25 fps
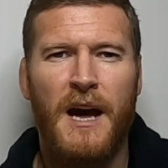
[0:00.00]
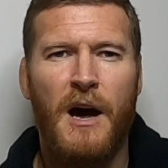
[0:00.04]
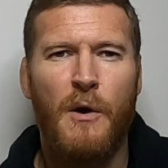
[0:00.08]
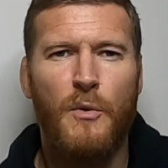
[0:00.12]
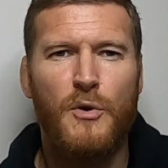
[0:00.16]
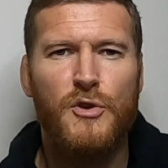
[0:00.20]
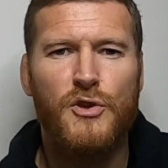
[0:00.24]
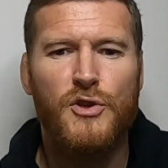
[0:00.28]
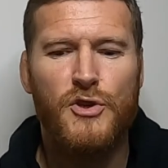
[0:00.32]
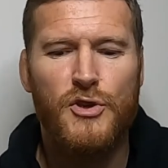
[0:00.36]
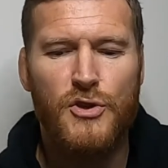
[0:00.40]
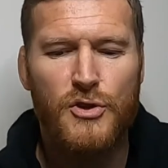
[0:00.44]

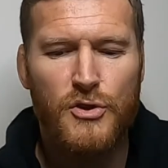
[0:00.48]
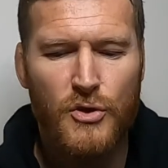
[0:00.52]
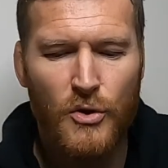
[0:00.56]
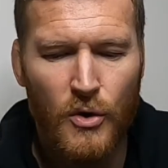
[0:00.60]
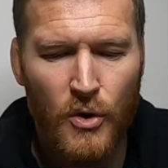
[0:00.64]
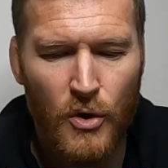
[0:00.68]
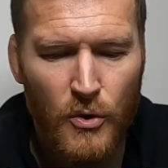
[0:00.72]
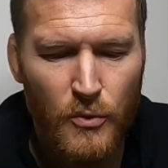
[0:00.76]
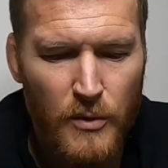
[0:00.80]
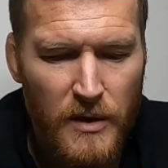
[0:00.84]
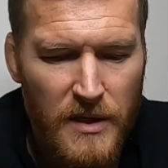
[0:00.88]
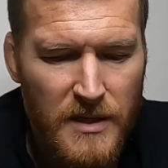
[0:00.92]
Our
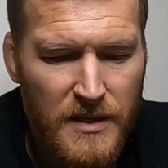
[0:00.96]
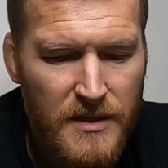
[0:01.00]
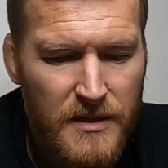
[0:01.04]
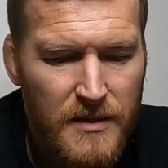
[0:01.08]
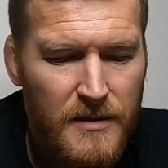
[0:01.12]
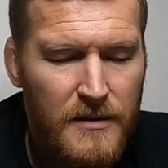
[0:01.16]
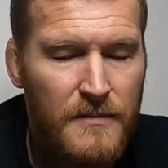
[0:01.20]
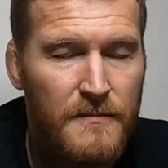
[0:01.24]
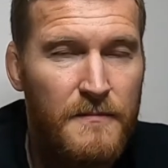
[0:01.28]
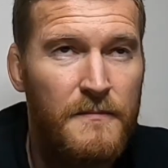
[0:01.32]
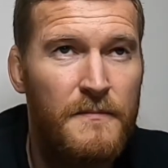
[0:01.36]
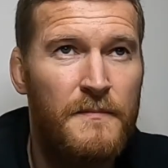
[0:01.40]

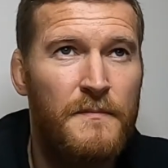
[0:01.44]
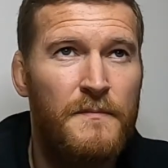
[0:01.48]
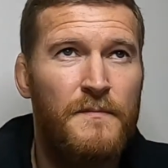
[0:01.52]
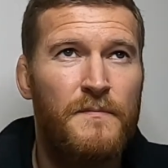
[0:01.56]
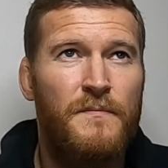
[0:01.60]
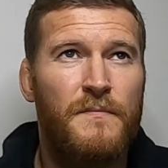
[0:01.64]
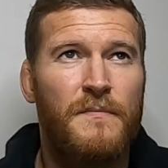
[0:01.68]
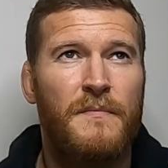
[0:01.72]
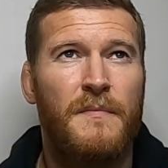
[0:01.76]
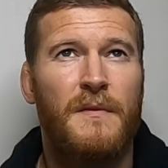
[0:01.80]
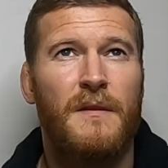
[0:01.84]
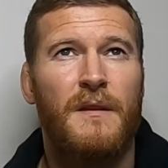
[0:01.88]
stories
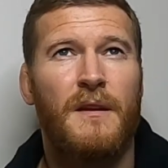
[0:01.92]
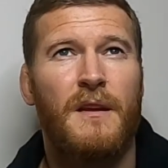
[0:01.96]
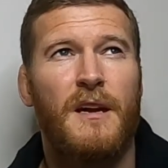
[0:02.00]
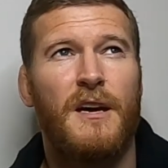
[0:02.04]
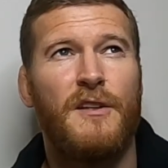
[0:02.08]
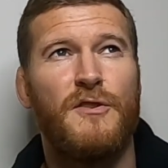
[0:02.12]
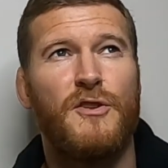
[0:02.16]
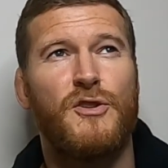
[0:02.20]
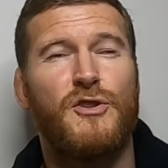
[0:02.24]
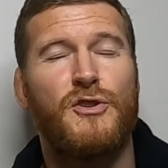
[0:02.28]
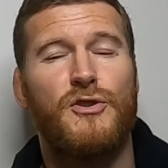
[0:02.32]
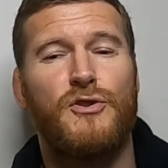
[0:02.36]

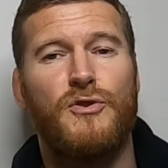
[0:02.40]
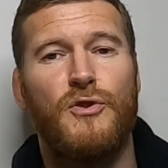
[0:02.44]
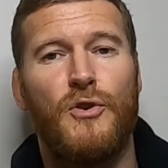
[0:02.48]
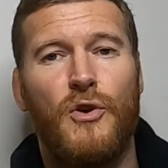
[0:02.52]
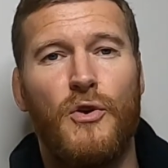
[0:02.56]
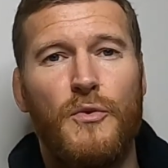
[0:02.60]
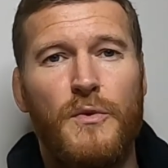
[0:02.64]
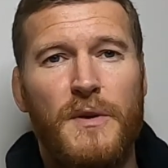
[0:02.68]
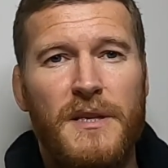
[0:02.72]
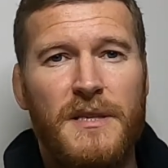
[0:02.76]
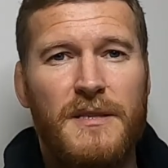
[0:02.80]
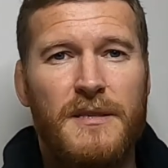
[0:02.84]
and the
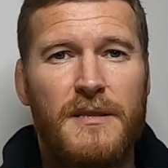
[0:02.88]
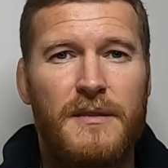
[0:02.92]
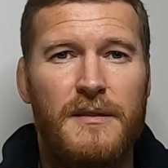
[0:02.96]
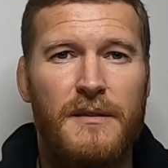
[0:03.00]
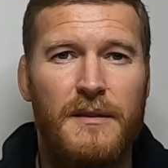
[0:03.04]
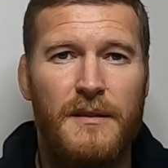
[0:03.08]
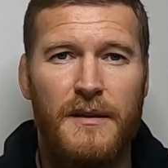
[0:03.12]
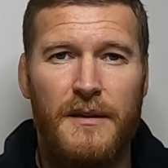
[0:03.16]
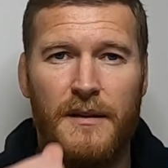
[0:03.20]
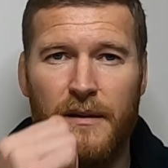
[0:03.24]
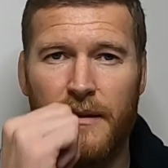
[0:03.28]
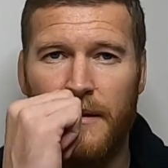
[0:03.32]
stories
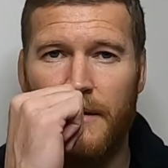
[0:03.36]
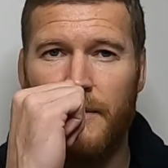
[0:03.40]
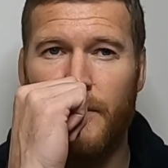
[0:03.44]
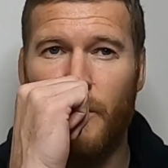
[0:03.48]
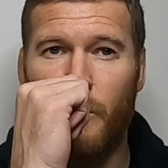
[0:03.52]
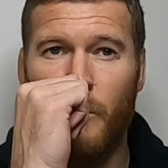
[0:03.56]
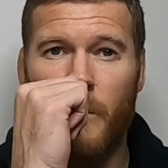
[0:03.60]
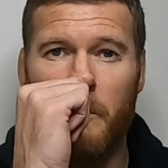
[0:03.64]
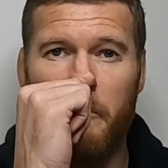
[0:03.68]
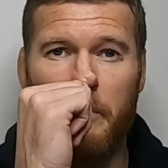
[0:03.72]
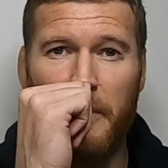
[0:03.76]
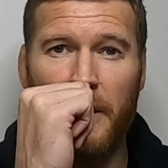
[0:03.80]

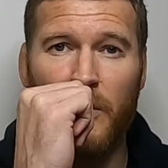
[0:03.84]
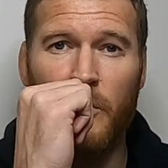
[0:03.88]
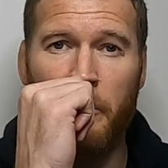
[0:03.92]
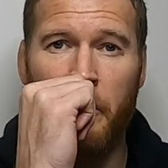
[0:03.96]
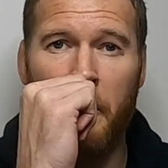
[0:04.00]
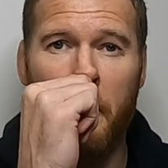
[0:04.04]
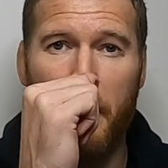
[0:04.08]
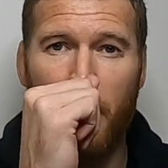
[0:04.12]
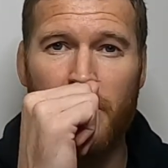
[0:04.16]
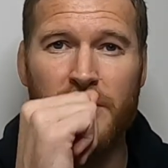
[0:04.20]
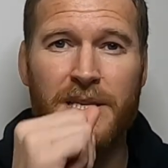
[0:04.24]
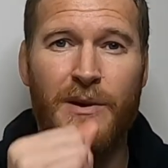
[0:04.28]
that we build up
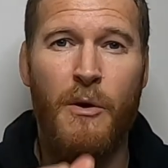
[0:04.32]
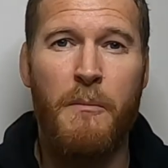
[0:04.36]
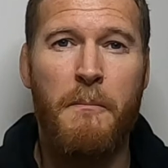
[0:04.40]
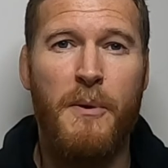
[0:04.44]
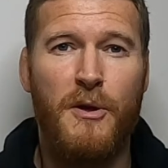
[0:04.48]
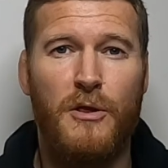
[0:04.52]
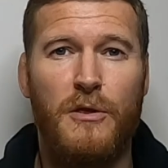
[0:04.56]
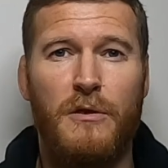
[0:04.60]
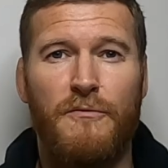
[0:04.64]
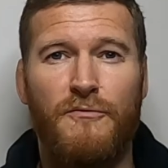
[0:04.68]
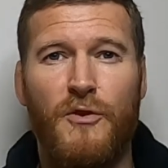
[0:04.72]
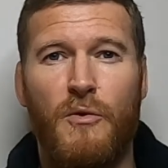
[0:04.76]
about our
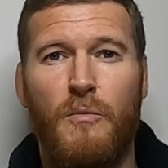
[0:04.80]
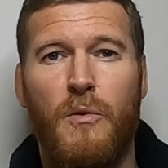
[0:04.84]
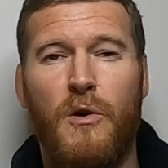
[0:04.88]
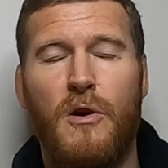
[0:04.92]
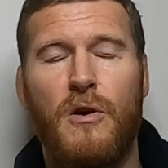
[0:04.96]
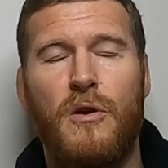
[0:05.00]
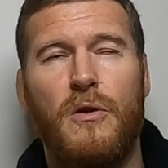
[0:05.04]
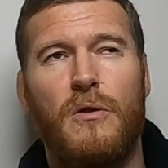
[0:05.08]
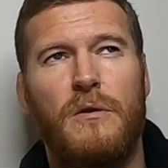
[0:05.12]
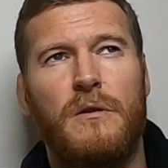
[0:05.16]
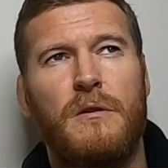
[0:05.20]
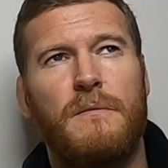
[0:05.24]
model of the
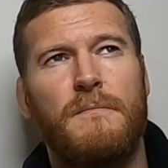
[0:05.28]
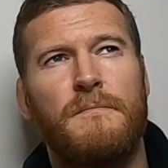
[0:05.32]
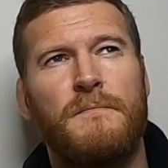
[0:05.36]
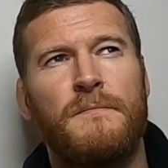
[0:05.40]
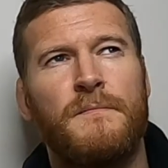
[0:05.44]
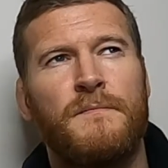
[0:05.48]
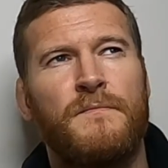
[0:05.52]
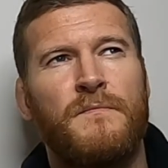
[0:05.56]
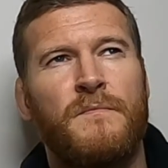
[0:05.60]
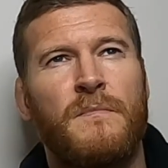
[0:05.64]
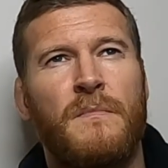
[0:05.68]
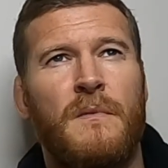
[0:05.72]
world
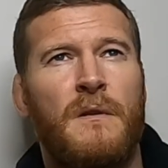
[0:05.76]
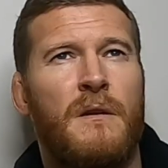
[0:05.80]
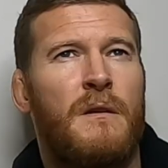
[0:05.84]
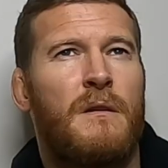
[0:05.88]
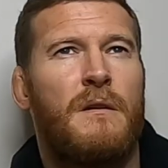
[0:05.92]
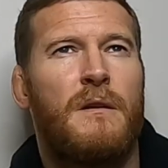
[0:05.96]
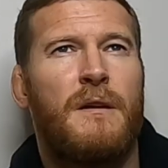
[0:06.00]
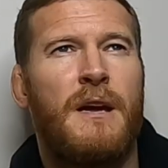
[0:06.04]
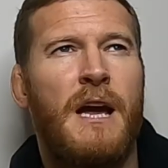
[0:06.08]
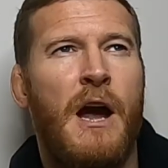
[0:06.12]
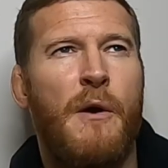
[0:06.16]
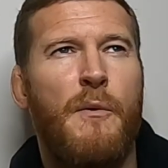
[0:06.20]

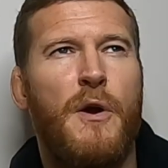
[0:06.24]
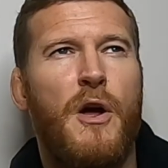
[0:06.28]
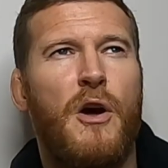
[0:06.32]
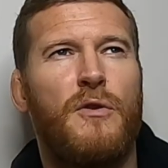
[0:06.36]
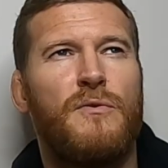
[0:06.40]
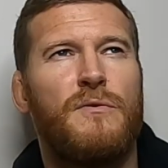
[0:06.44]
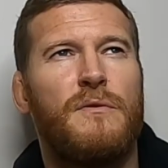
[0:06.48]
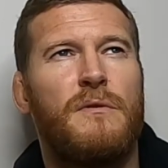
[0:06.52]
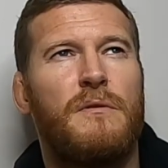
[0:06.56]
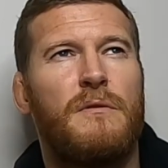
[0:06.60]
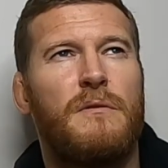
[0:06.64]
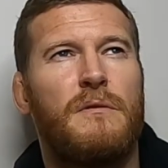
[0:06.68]
carry
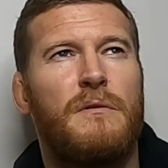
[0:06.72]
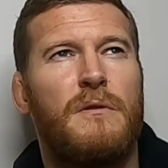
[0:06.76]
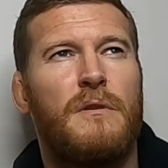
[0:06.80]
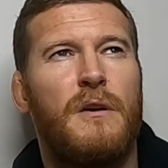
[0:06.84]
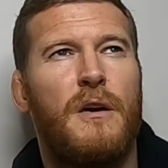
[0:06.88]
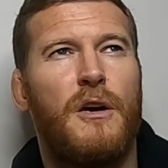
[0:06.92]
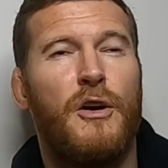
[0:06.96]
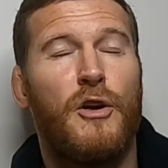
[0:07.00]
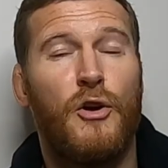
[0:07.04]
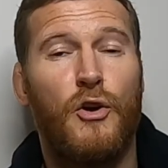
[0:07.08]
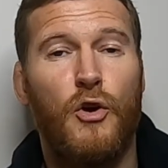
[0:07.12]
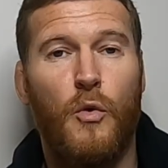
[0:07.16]
on
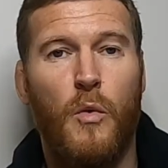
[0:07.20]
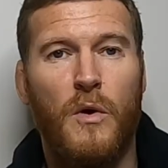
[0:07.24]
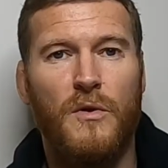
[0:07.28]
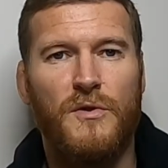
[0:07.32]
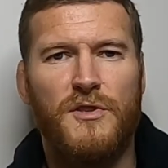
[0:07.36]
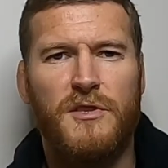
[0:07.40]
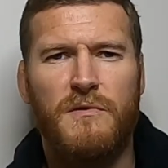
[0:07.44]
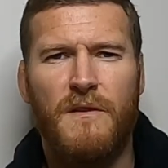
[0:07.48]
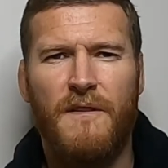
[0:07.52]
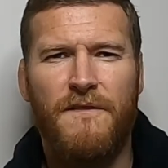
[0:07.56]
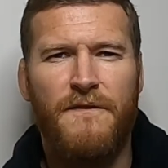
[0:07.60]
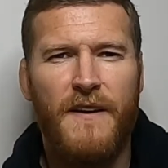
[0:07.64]
and go
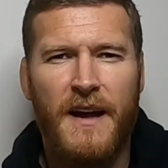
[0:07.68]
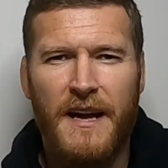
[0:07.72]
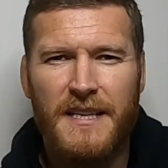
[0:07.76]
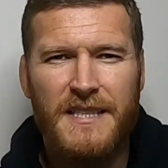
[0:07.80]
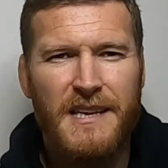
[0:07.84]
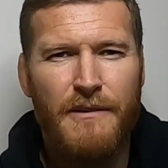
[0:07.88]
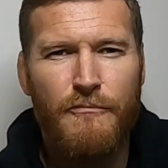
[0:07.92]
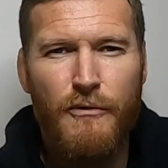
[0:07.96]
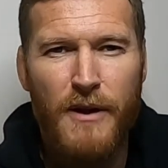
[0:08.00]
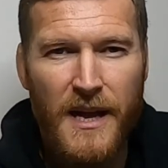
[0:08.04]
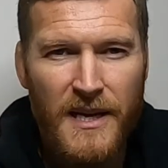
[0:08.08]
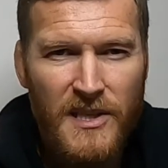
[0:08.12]
on to
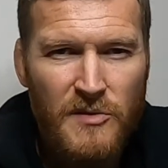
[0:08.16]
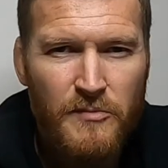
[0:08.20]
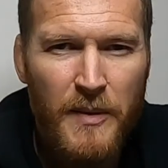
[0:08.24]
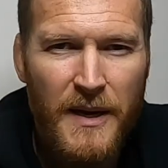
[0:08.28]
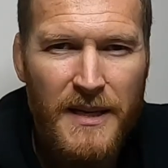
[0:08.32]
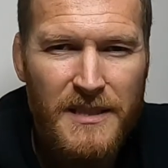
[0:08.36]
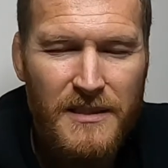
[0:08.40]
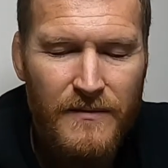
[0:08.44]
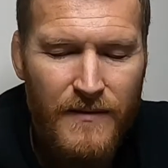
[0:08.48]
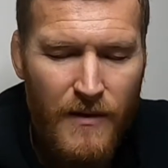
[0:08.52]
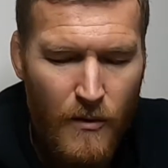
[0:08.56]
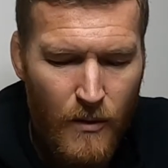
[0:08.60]
affect every
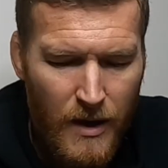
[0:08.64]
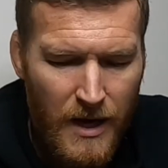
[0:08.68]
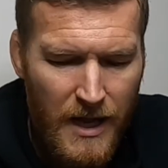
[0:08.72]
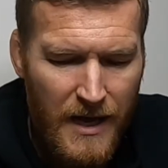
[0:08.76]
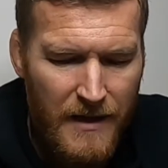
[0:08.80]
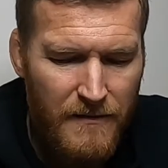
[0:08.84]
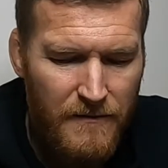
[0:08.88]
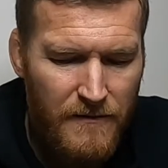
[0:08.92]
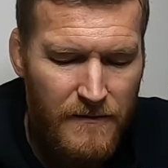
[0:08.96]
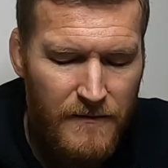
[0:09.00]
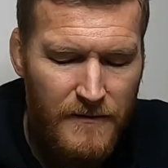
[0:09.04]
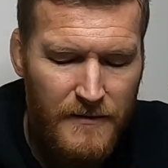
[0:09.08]
aspect of our
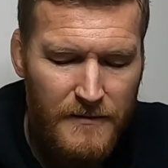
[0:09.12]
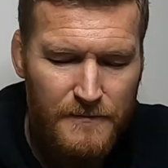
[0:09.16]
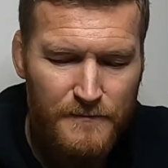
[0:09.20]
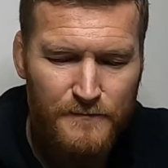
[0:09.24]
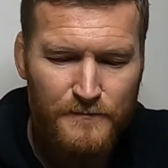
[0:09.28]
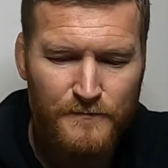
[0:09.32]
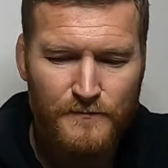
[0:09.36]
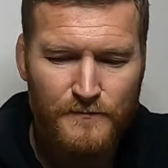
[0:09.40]
life.